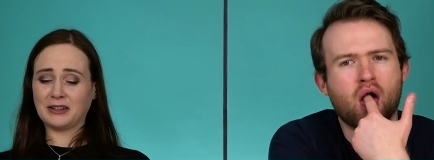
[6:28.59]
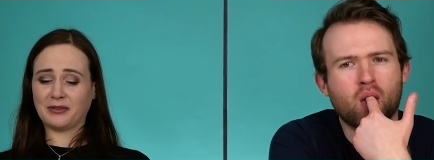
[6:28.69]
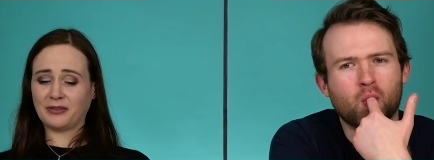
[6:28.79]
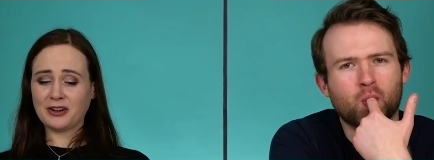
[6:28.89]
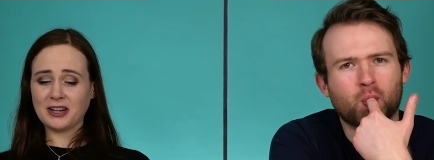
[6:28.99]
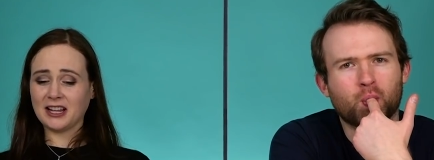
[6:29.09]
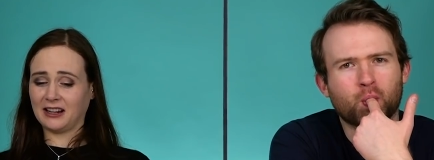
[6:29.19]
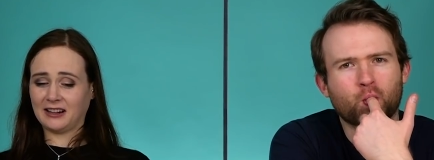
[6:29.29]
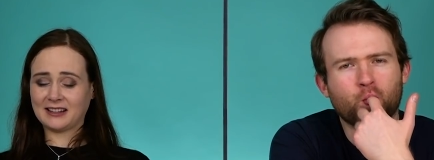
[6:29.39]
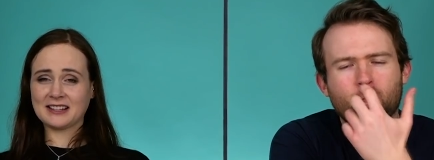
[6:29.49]
Speaker 1: is
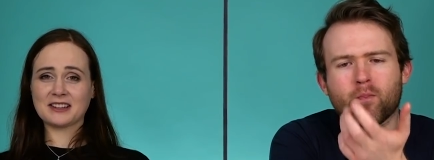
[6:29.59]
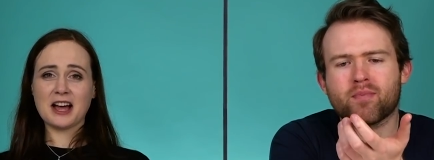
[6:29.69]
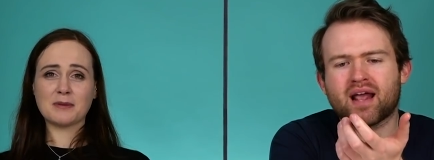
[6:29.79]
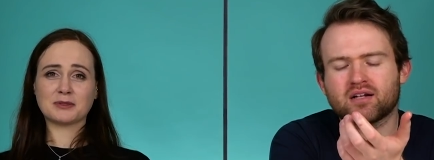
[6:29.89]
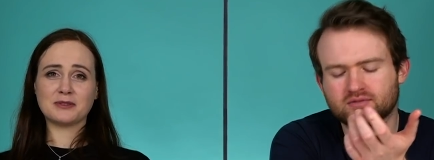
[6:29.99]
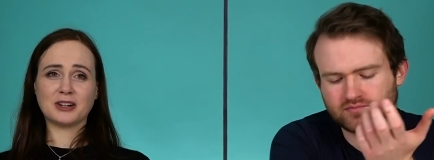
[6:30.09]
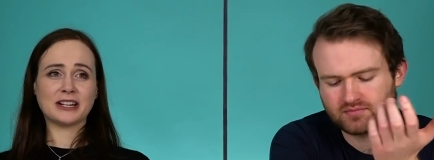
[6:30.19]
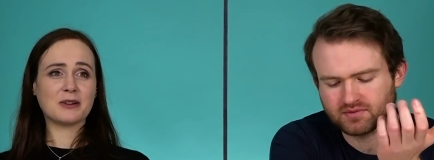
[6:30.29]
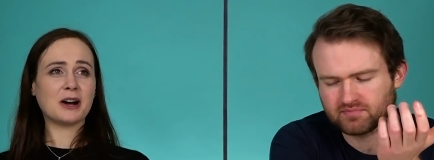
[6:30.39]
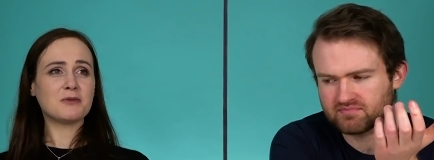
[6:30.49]
vile. That's absolutely
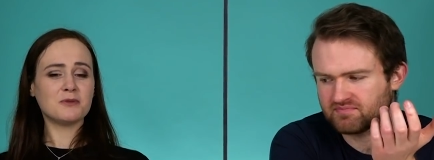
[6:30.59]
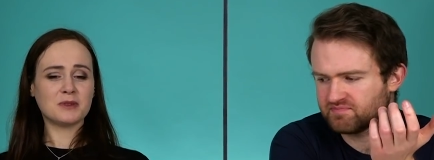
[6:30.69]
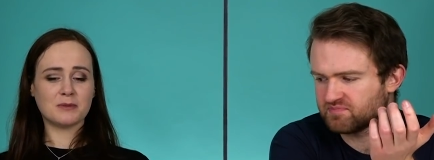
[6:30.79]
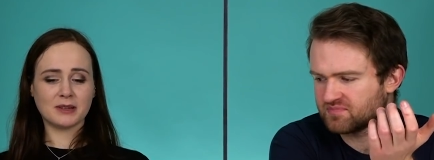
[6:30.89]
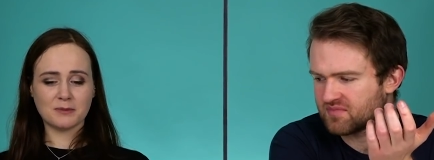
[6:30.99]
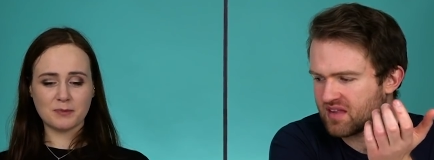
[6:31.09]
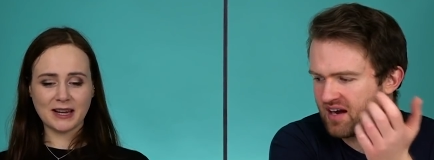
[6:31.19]
vile. Now I wouldn't be a big